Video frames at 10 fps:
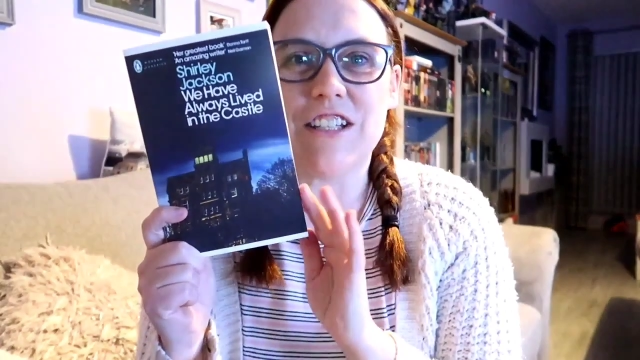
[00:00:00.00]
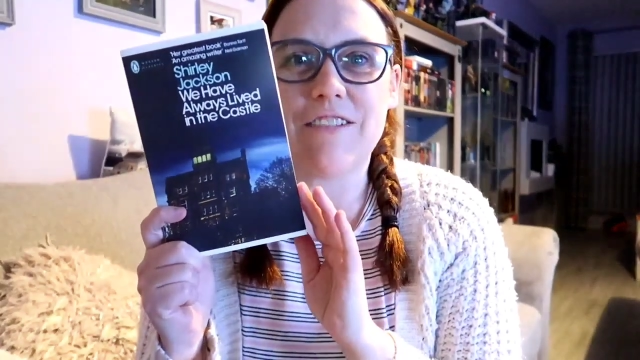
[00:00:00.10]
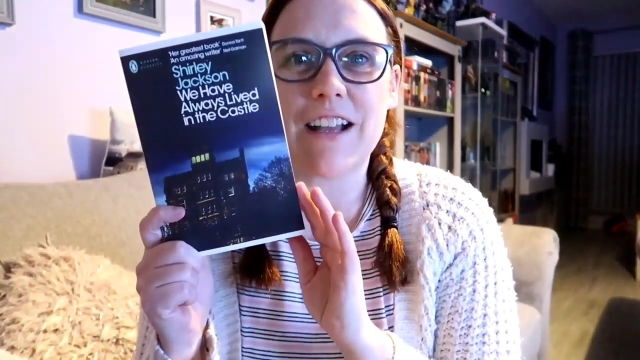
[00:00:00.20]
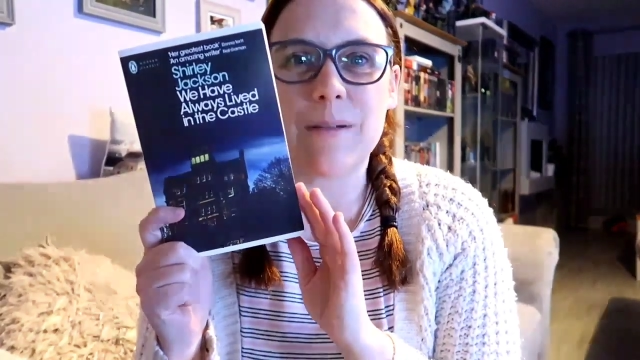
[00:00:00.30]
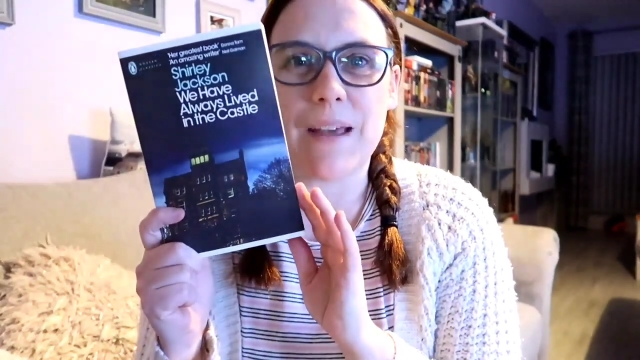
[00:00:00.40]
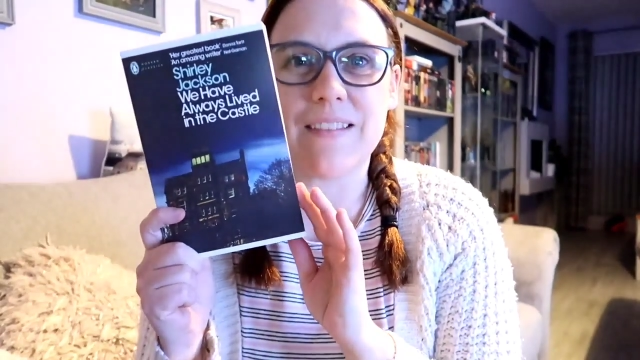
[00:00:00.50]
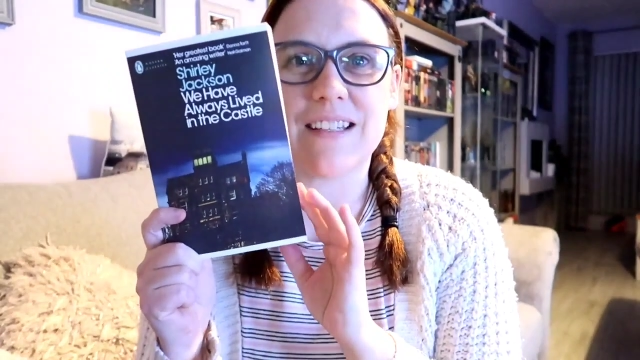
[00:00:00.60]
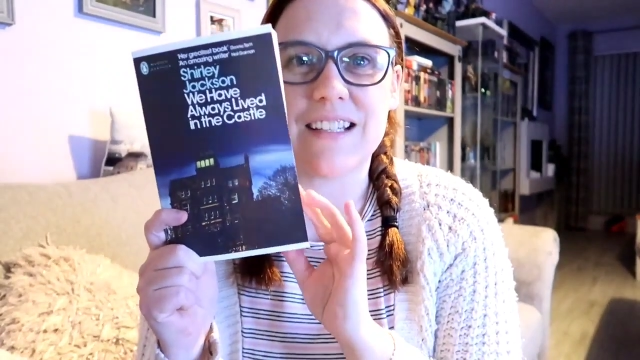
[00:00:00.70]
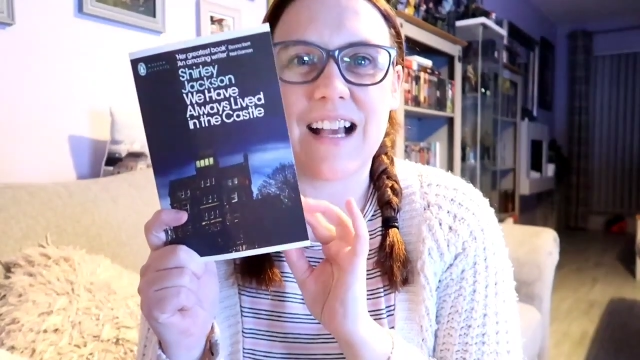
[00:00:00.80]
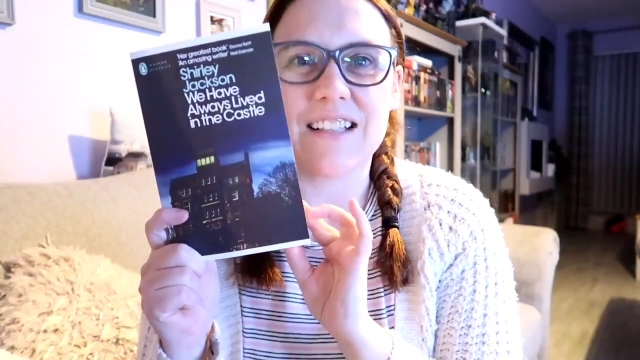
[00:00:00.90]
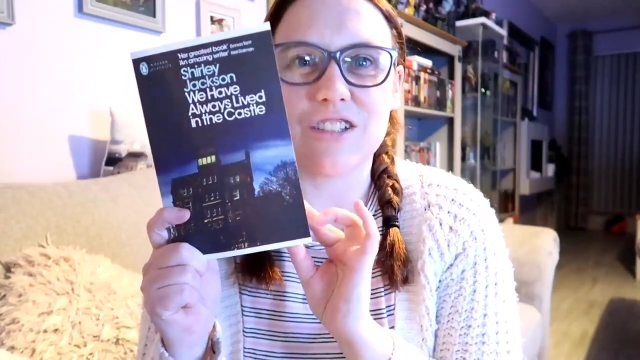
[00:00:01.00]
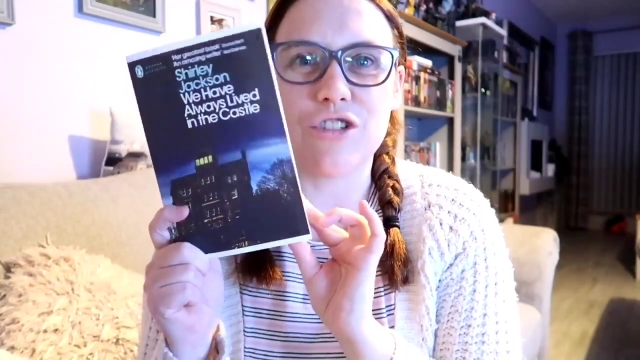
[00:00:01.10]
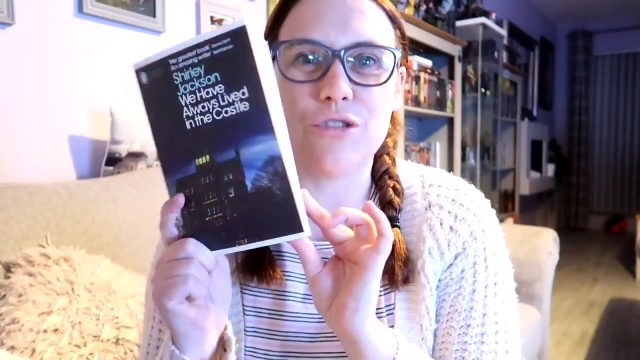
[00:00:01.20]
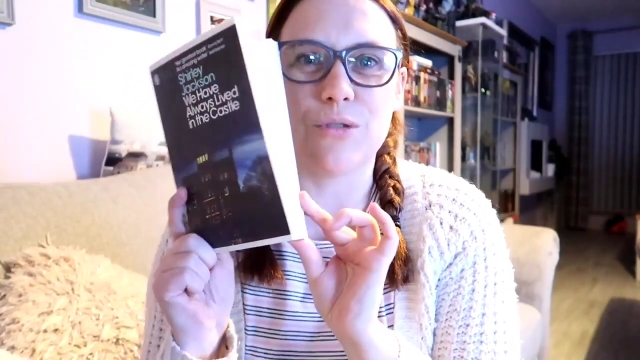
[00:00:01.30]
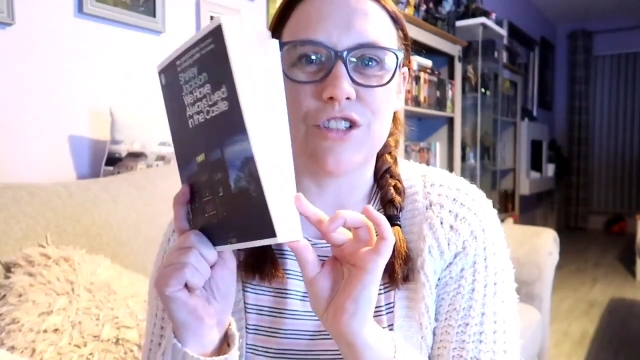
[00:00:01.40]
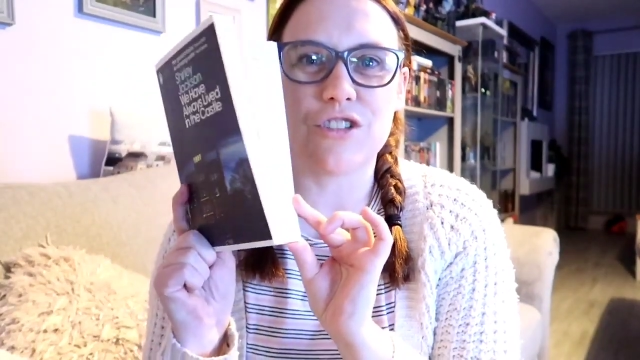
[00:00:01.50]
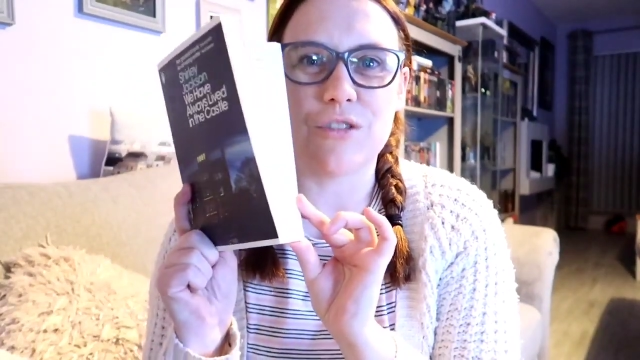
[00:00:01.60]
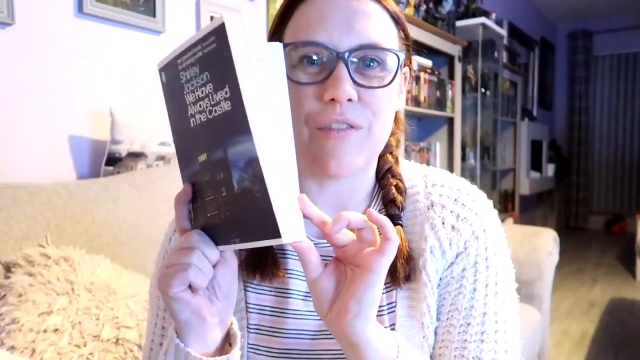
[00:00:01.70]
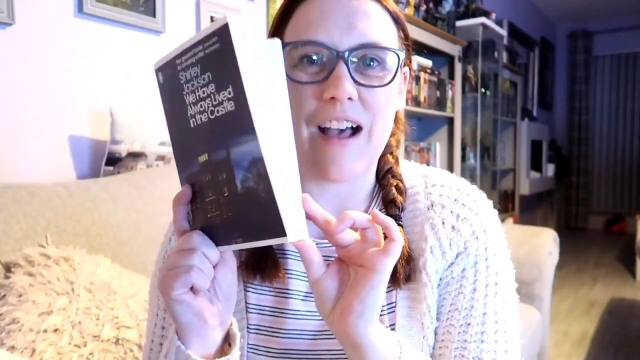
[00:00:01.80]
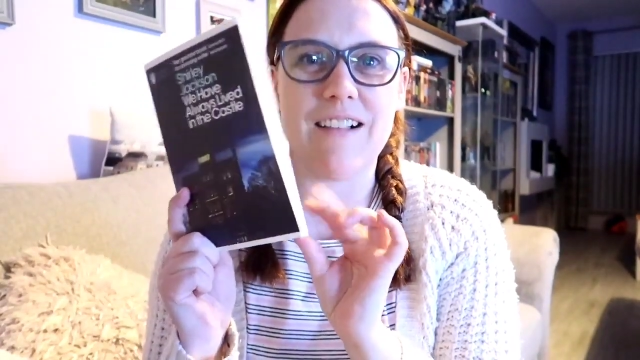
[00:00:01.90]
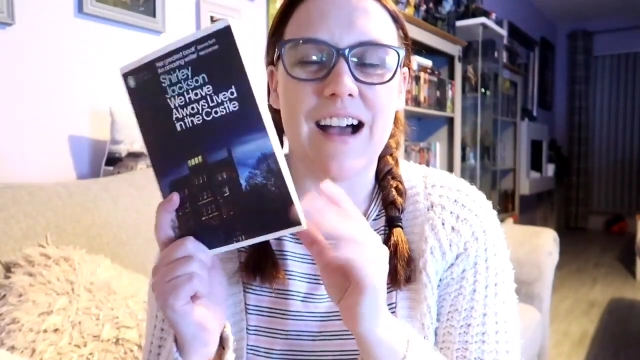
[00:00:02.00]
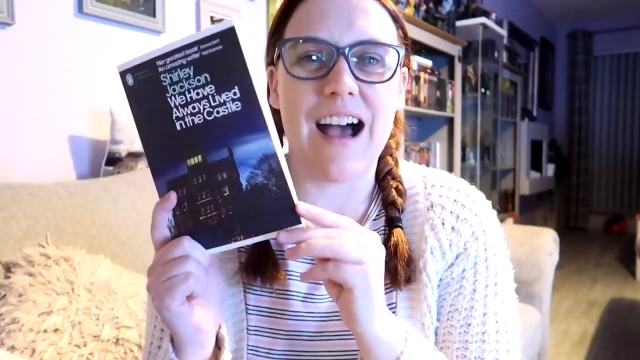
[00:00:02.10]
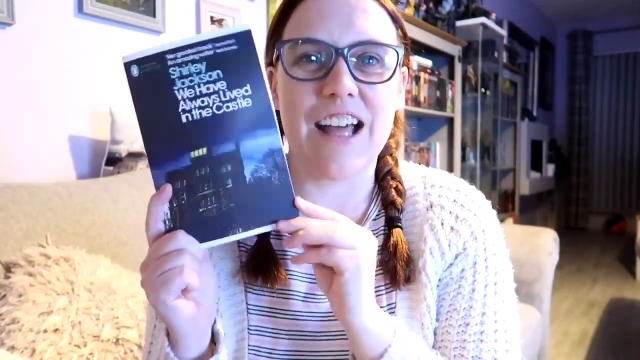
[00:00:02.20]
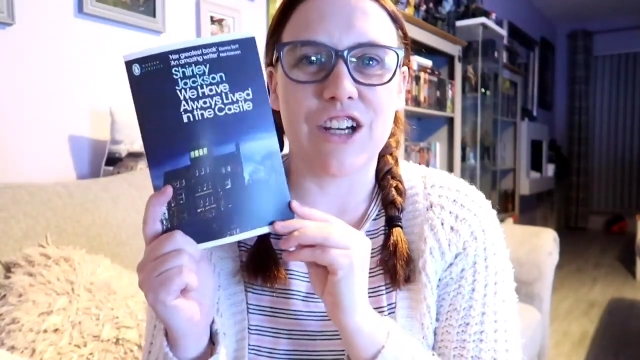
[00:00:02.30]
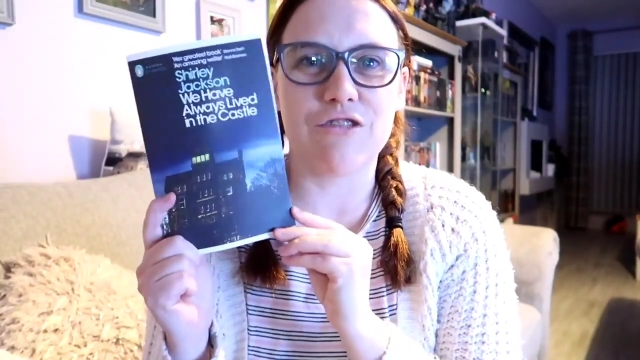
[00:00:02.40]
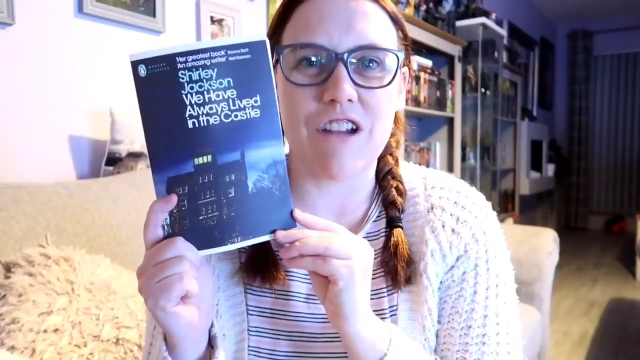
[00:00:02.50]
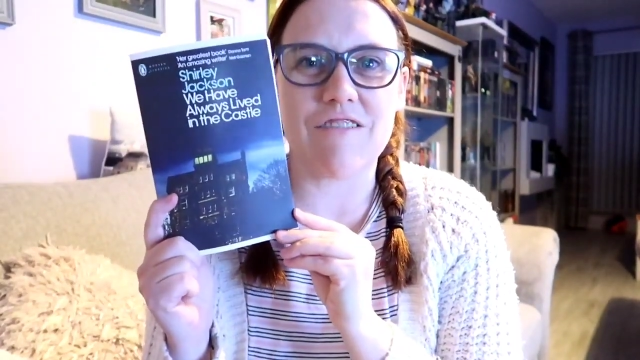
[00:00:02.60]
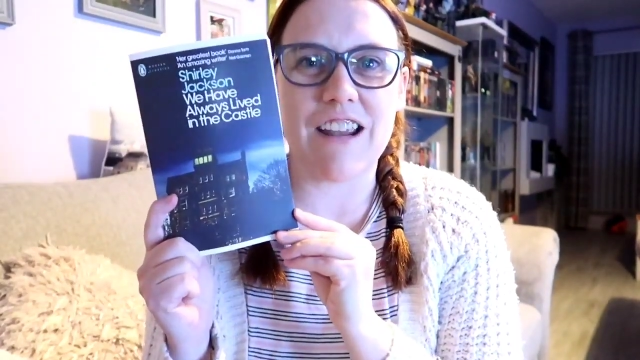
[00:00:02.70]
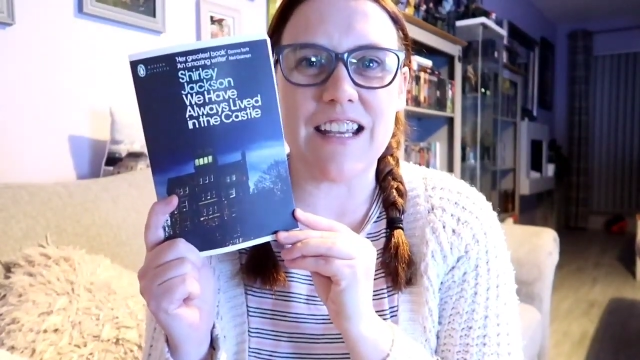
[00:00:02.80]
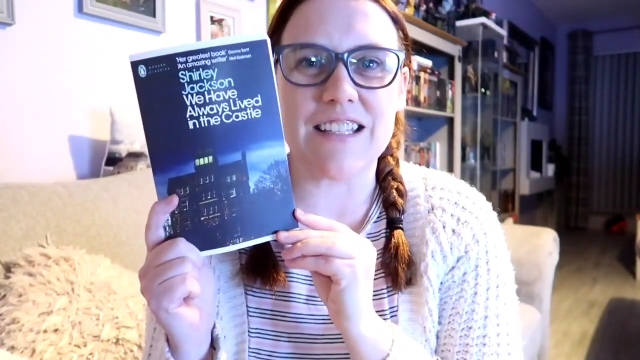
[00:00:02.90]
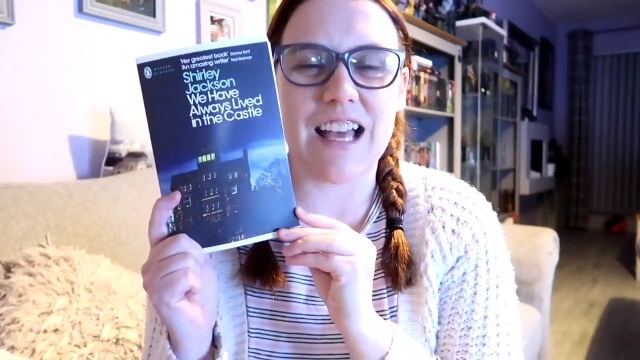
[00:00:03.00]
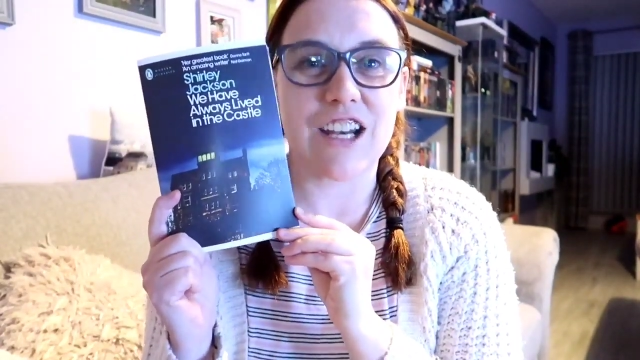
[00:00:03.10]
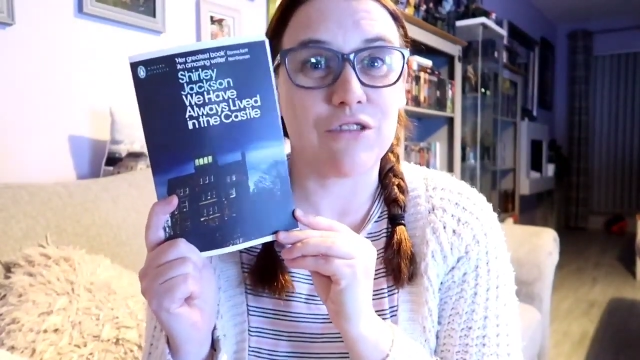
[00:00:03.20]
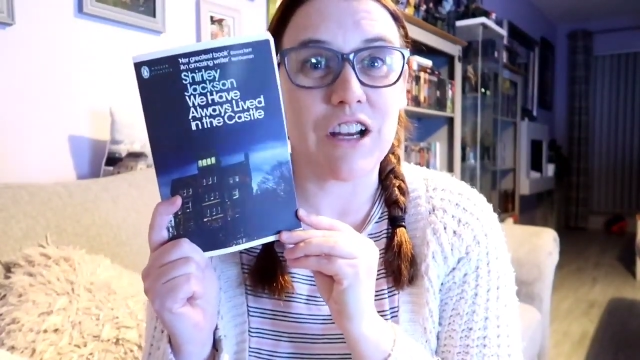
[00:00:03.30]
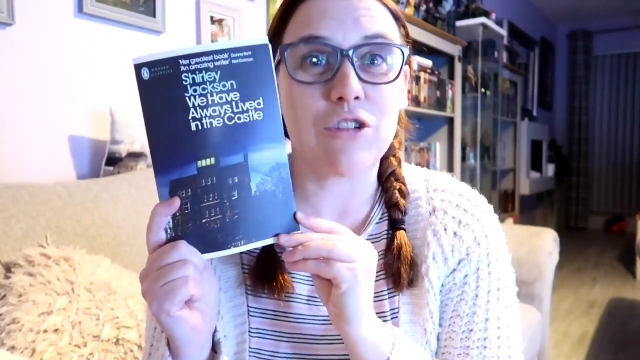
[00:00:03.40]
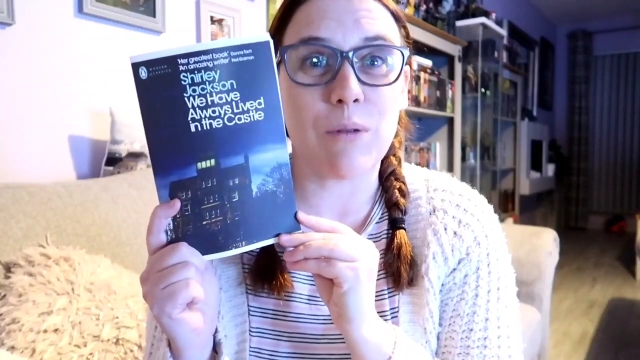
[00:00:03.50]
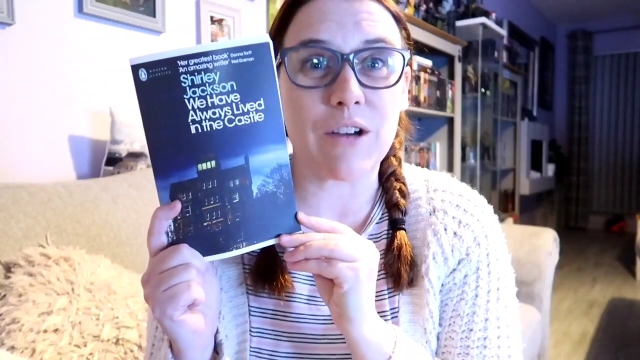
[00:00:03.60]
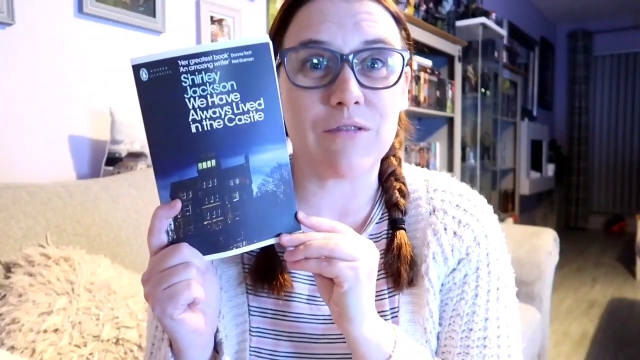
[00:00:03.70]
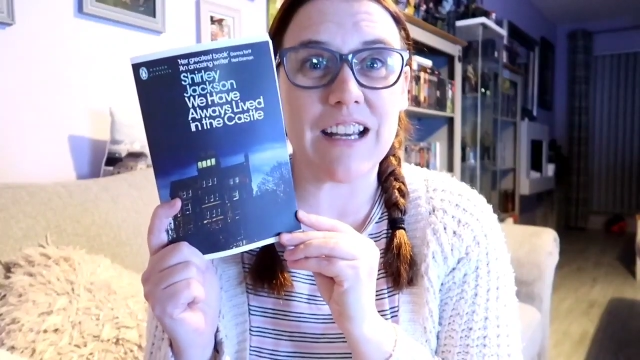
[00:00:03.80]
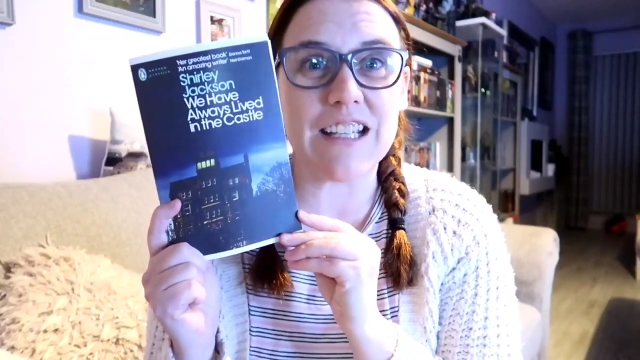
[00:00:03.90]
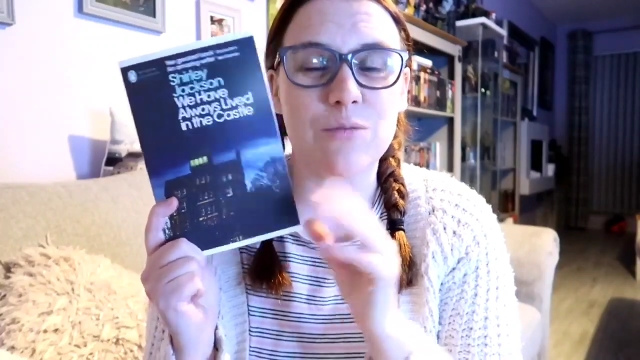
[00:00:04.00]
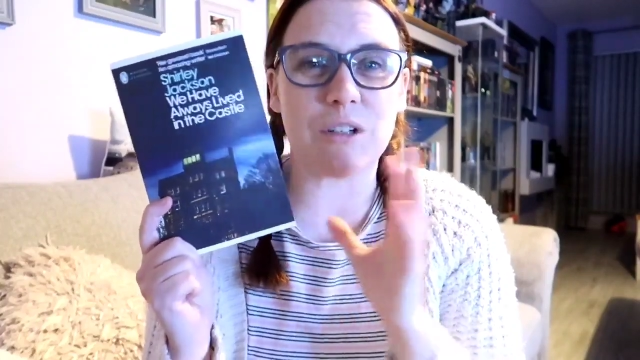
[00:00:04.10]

She recommended it as a short novella and a great read and a great quick read,